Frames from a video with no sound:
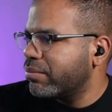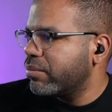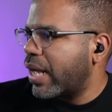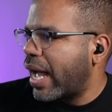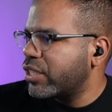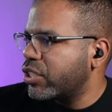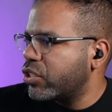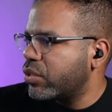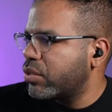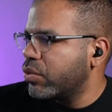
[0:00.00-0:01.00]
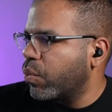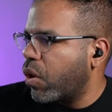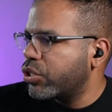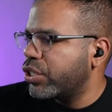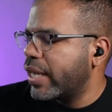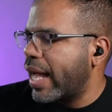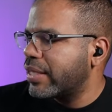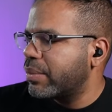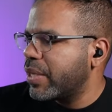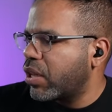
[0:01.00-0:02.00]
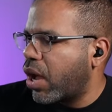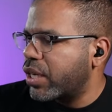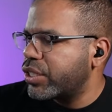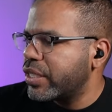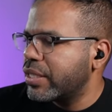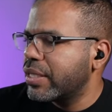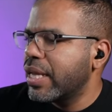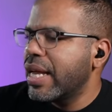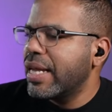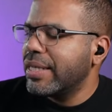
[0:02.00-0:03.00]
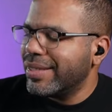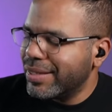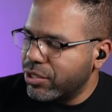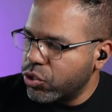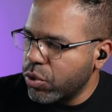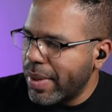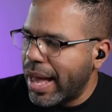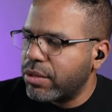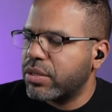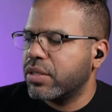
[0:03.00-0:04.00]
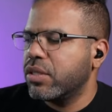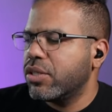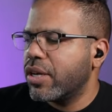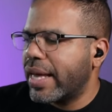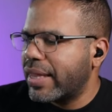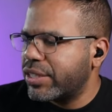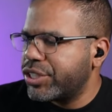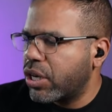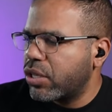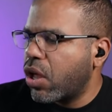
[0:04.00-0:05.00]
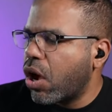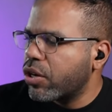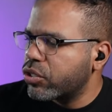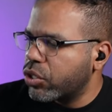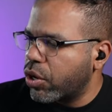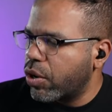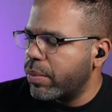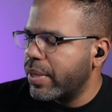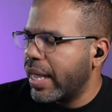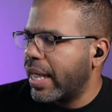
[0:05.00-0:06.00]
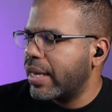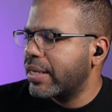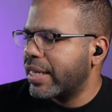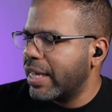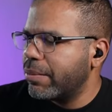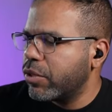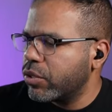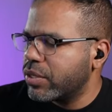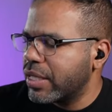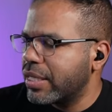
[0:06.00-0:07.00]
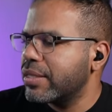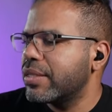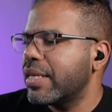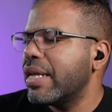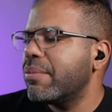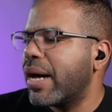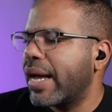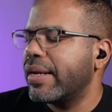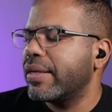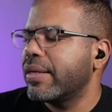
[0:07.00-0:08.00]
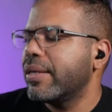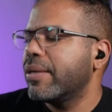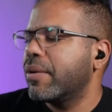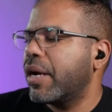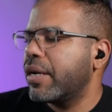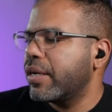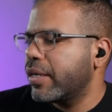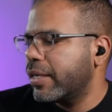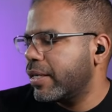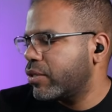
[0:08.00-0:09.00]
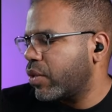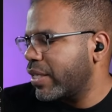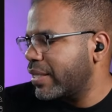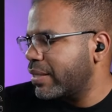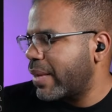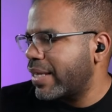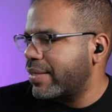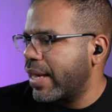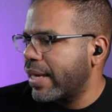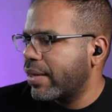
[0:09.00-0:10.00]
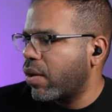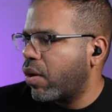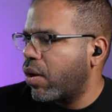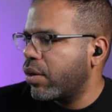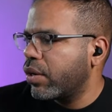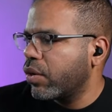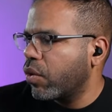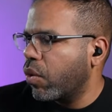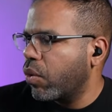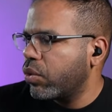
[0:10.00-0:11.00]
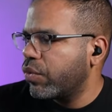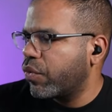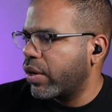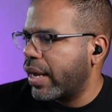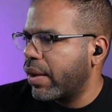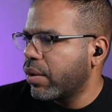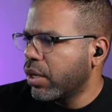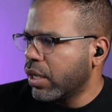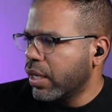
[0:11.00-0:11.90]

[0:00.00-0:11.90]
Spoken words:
I just want you guys to be cautious, zoom out, look at the chart longer term, and keep those things in mind, right? So this is my take on gold for now.